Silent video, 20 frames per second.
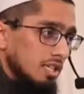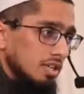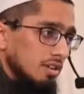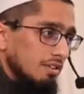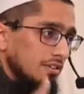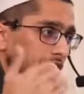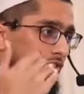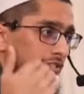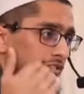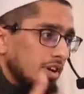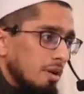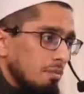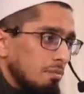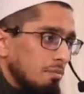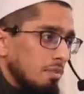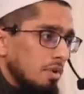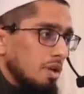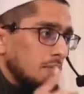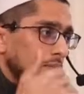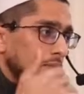from
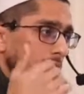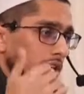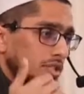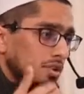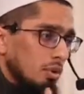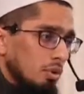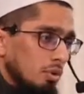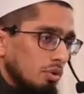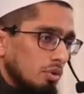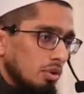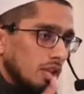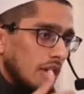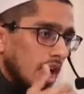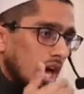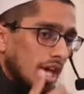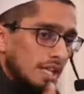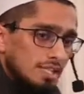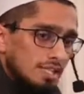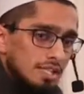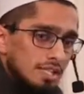my total
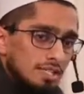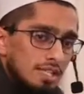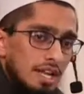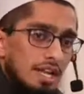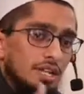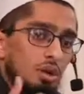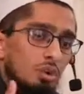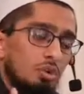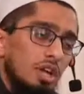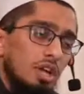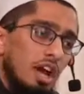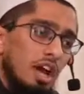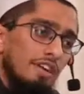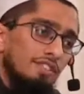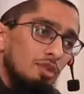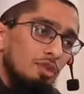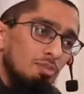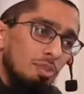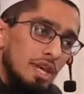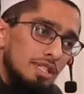assets, and I don't have to
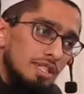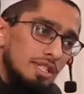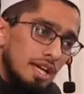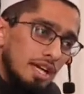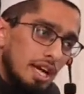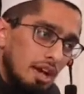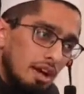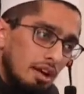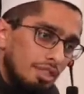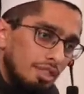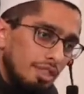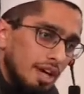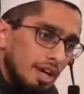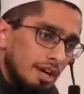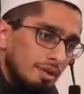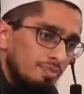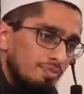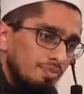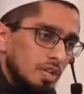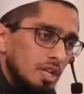pay zakat on them.
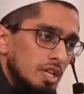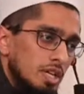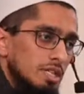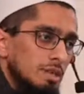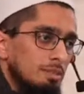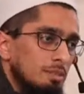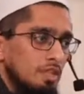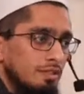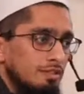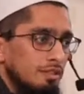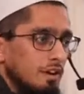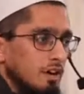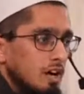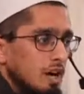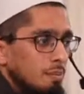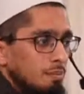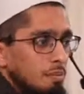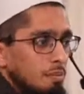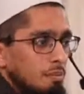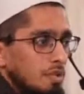Similarly for car
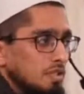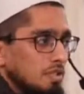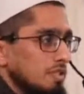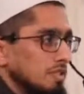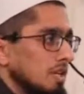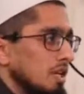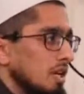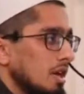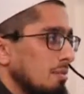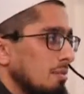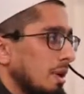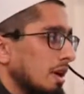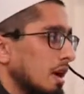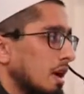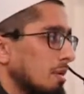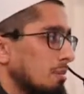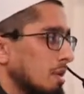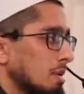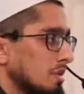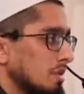payments. My car
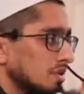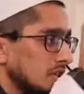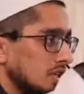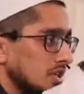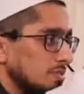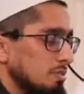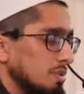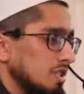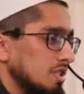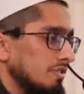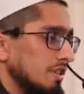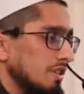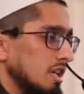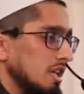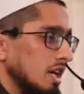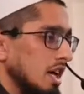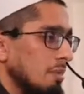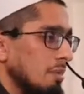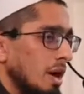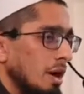payments are a specific
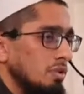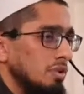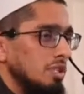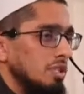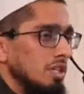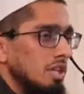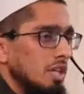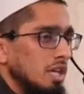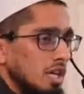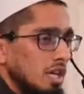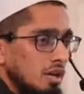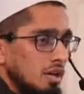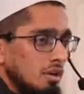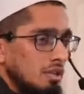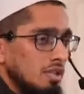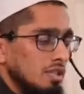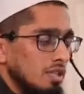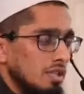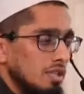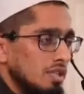amount.
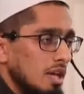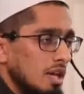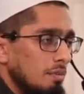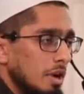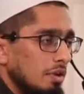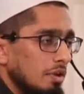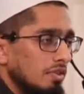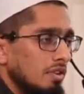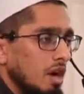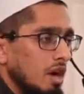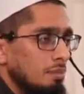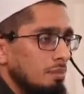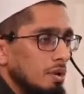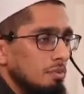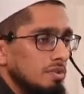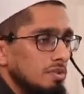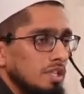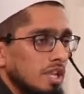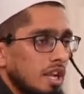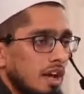This is the amount of car payments
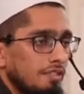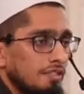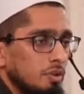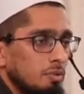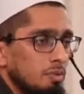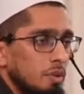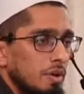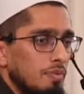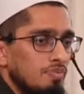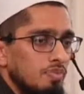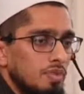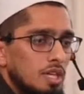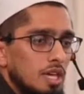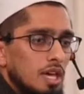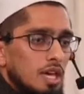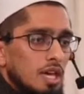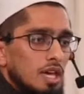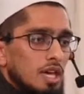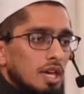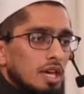that I have to pay.
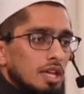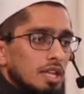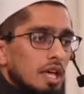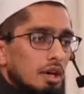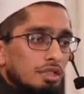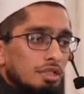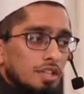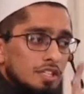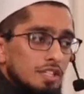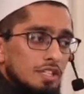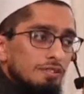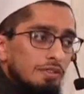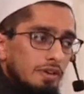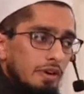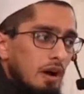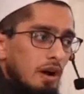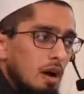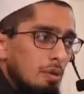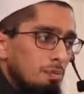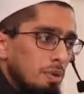Now this is for
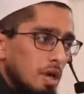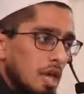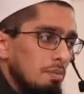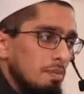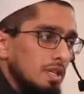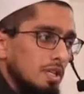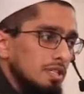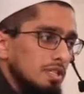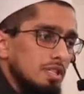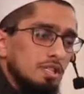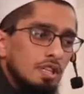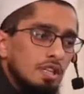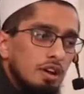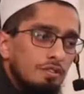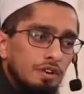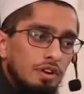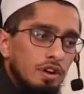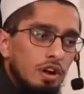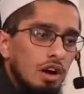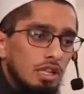car payments. This is not for
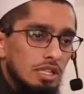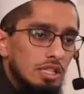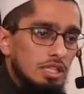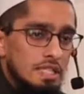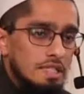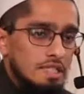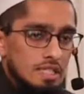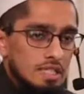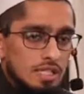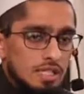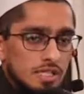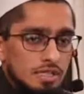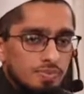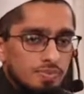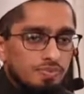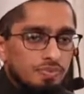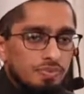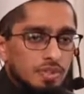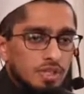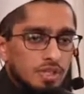car leases.
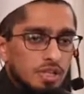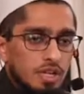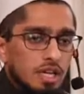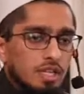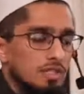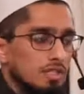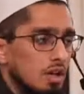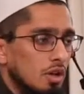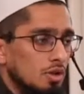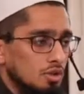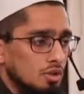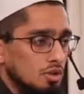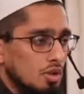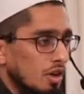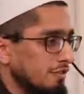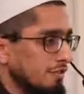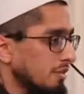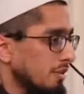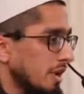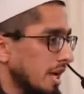And this is also not
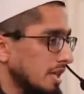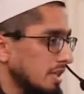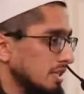for rent.